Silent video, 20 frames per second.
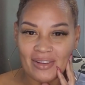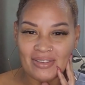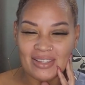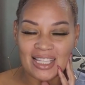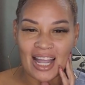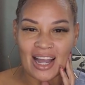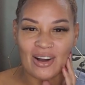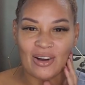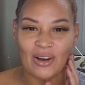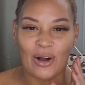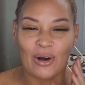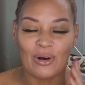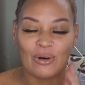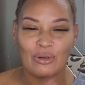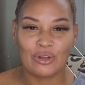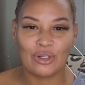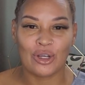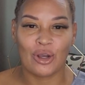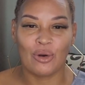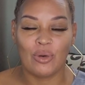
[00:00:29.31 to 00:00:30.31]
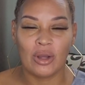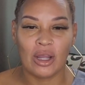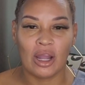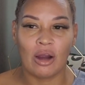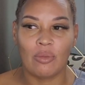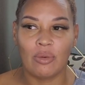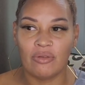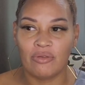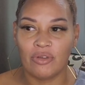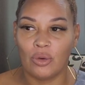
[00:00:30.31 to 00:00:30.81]
Style coach. We
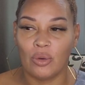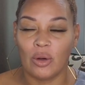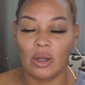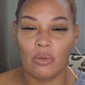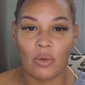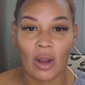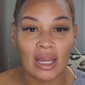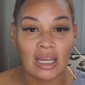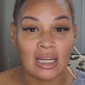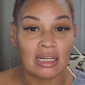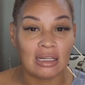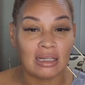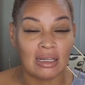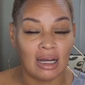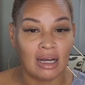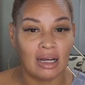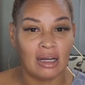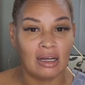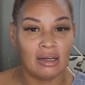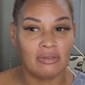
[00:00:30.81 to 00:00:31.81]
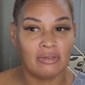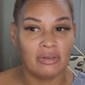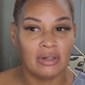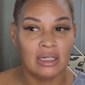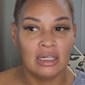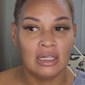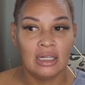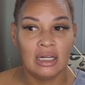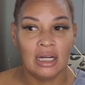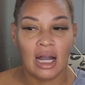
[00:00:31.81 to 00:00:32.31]
are reviewing Ready to Love,
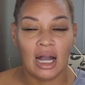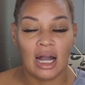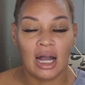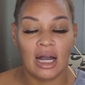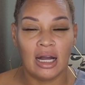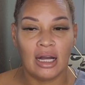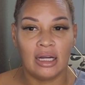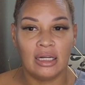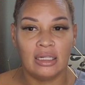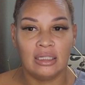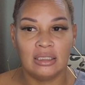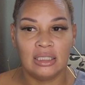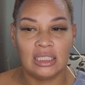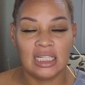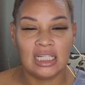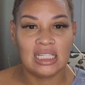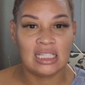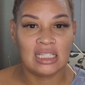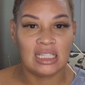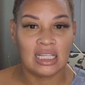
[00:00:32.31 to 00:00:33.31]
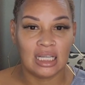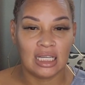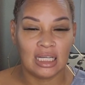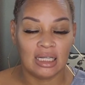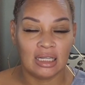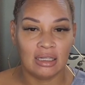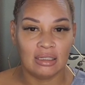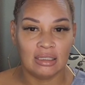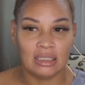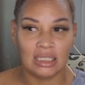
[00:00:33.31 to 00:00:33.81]
uh,
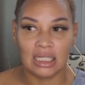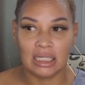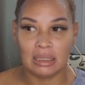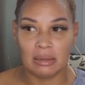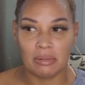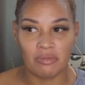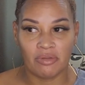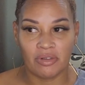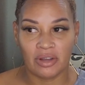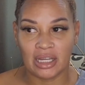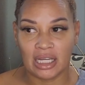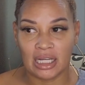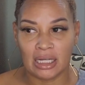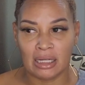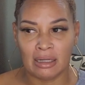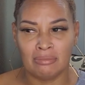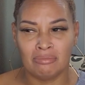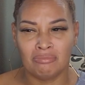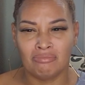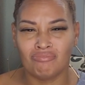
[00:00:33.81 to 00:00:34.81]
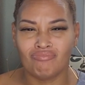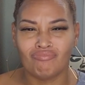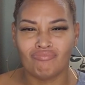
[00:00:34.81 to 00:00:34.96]
DC, DMV,